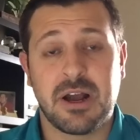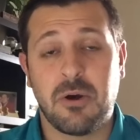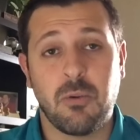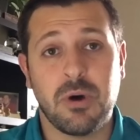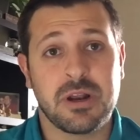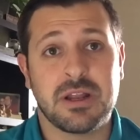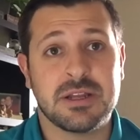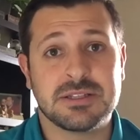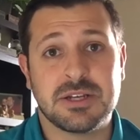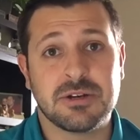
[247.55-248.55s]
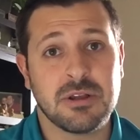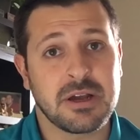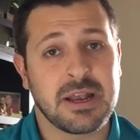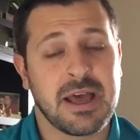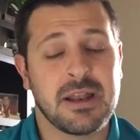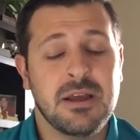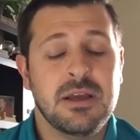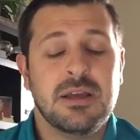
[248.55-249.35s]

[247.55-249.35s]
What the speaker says: out what it is that you're looking at.